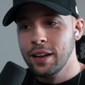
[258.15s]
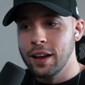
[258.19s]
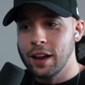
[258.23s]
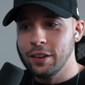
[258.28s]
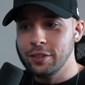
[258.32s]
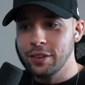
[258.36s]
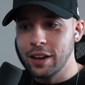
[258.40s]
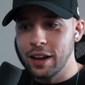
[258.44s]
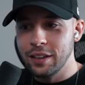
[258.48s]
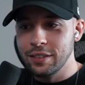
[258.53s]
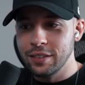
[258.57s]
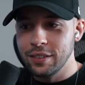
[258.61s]
As
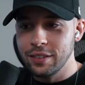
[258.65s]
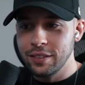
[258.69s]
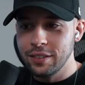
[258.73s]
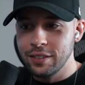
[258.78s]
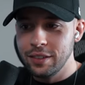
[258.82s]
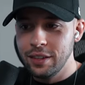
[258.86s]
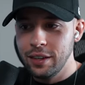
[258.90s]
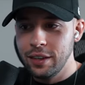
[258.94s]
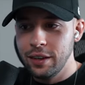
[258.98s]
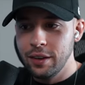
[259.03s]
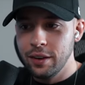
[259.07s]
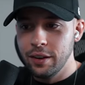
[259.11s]
you guys can
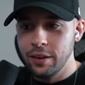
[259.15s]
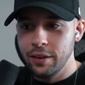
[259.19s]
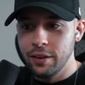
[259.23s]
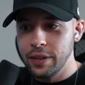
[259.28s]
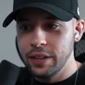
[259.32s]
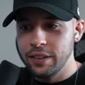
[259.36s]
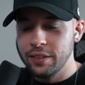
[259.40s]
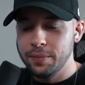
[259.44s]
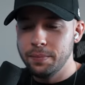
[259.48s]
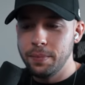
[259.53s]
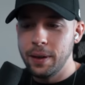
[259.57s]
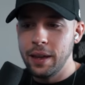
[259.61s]
see here,
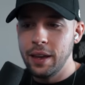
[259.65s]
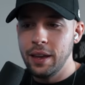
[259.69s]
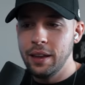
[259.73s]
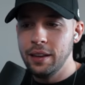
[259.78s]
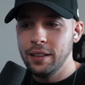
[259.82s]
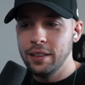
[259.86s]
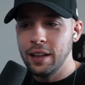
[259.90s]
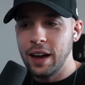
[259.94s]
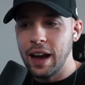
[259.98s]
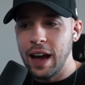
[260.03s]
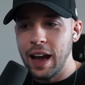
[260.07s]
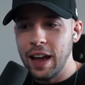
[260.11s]
it's
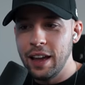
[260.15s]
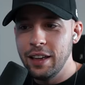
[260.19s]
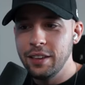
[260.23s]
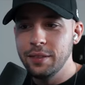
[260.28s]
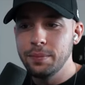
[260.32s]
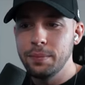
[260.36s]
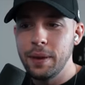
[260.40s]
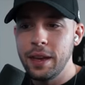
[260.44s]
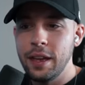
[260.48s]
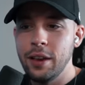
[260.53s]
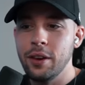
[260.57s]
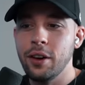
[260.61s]
paying, the
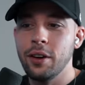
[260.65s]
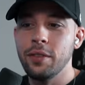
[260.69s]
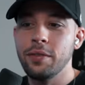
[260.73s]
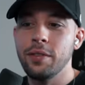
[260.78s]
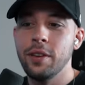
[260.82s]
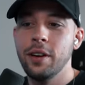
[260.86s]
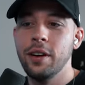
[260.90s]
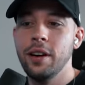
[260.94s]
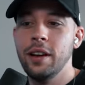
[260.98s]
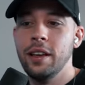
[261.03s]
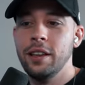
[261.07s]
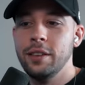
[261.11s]
highest paying
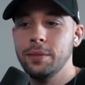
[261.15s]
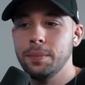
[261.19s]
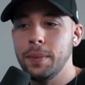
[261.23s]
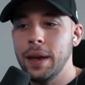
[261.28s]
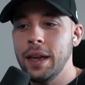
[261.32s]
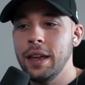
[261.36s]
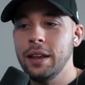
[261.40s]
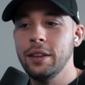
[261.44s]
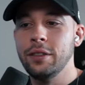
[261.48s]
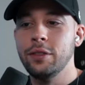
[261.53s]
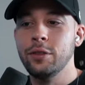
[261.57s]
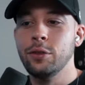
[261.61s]
offer is
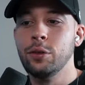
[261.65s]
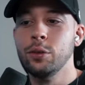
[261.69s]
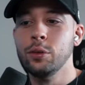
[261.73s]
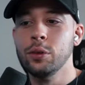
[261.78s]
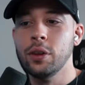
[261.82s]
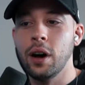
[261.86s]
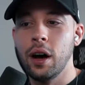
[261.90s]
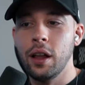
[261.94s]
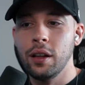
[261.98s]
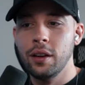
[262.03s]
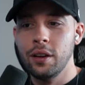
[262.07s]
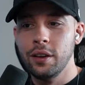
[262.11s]
paying two
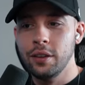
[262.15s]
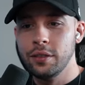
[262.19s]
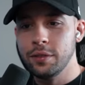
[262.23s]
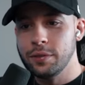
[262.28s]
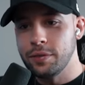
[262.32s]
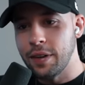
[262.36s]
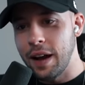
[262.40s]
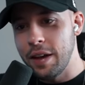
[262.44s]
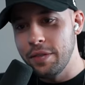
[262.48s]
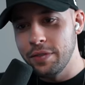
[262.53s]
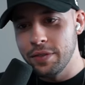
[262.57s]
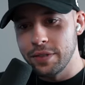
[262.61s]
dollars and
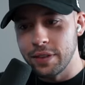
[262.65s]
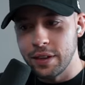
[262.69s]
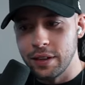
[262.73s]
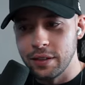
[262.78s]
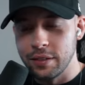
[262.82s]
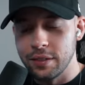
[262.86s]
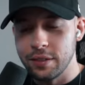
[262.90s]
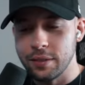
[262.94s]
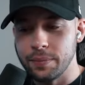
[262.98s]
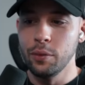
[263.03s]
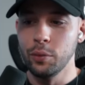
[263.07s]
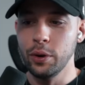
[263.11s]
five
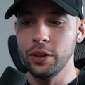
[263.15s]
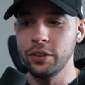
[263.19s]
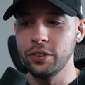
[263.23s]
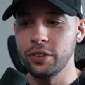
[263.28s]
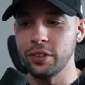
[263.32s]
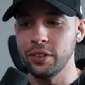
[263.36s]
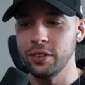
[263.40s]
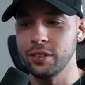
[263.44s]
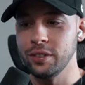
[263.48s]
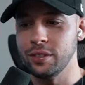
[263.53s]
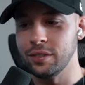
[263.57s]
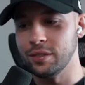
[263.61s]
cents, which
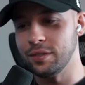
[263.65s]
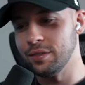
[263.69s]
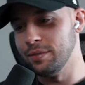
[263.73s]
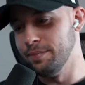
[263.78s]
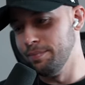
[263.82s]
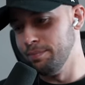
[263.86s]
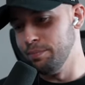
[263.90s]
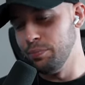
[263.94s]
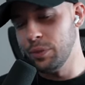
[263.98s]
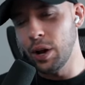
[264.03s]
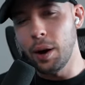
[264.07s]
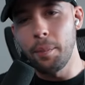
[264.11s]
is
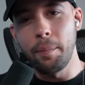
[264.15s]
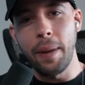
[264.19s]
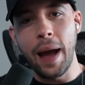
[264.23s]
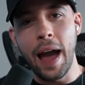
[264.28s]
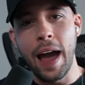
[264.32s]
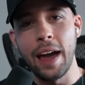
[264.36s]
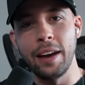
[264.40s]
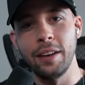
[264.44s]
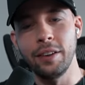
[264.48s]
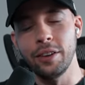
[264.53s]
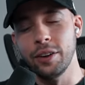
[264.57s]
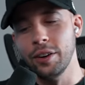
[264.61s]
not
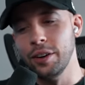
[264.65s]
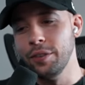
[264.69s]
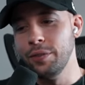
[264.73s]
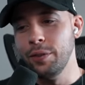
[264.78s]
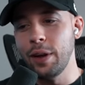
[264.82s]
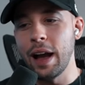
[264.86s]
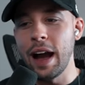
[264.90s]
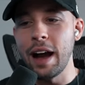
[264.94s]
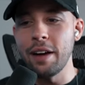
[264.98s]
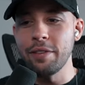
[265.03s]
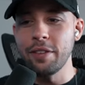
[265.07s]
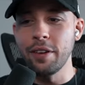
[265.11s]
bad. You know, if
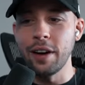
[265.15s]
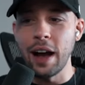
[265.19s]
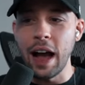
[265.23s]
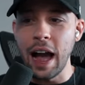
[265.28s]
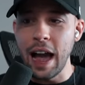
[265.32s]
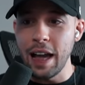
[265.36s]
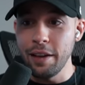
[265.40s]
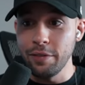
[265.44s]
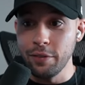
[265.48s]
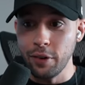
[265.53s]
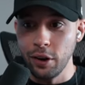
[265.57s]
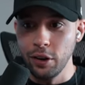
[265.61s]
you have a
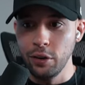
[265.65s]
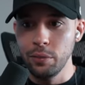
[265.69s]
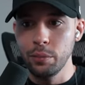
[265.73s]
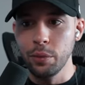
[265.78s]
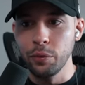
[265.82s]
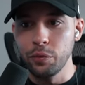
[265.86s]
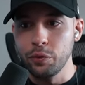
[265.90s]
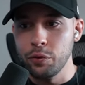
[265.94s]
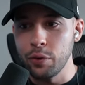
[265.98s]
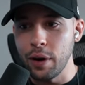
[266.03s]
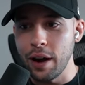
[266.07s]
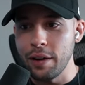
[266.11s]
high volume
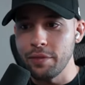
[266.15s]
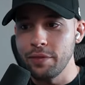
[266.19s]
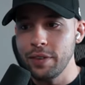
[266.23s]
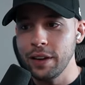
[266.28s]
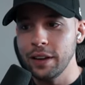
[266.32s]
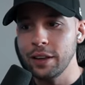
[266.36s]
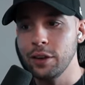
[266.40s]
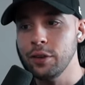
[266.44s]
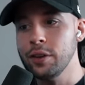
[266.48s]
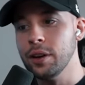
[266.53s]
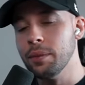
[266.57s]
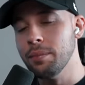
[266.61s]
of
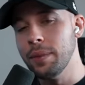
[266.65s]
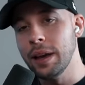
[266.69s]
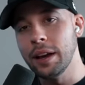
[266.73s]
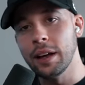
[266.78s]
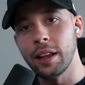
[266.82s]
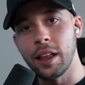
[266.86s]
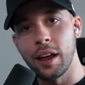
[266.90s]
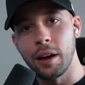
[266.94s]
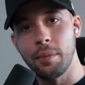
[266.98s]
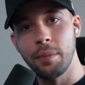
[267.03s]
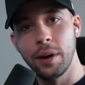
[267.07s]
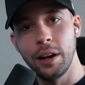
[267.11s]
traffic, you can make
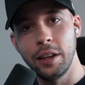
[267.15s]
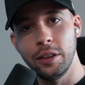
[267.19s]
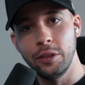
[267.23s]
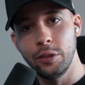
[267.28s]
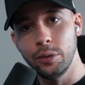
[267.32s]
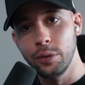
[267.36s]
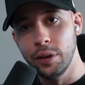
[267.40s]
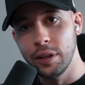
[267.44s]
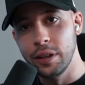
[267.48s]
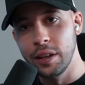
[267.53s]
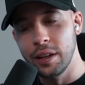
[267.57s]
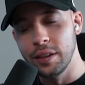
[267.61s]
a lot of money
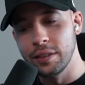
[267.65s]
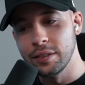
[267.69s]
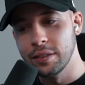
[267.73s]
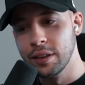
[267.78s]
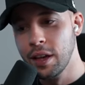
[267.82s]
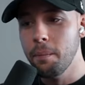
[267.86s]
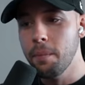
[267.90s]
doing this.